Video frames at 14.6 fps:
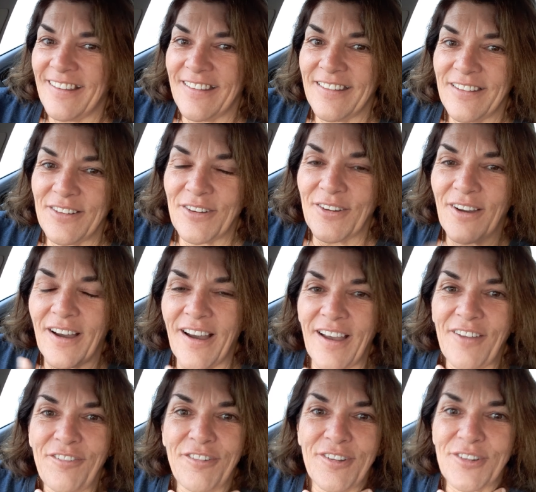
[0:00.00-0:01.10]
you know,
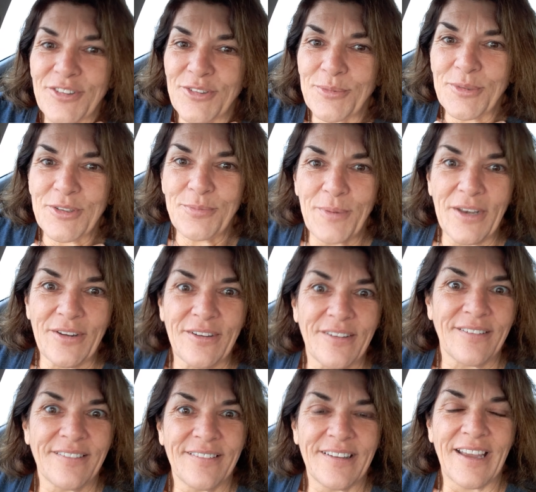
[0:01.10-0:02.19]
I feel so much better.
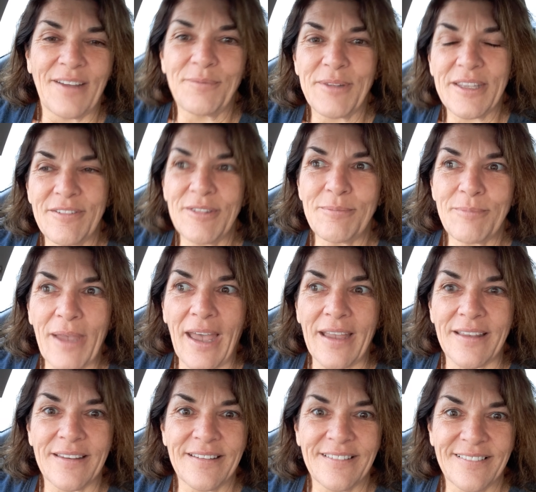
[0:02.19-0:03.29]
I'm giving
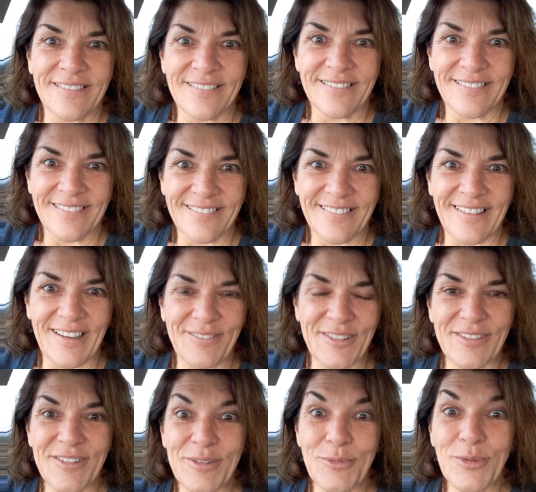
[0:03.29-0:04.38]
back. I'm
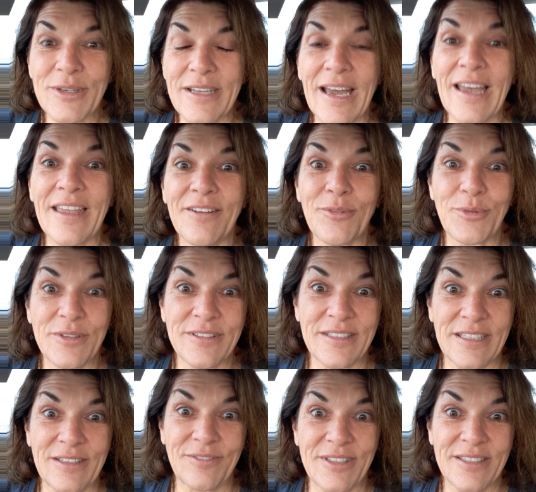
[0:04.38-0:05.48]
giving what I
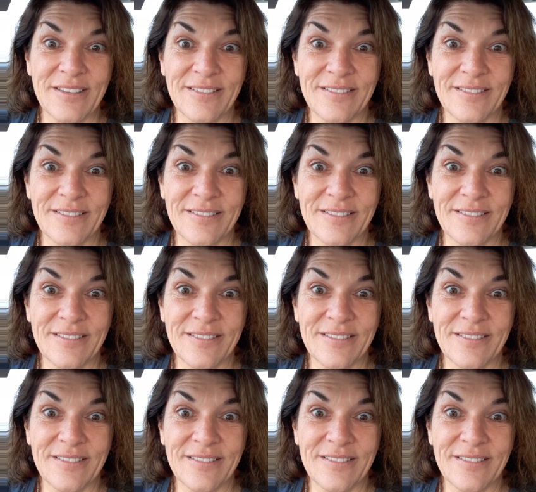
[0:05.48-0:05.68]
received.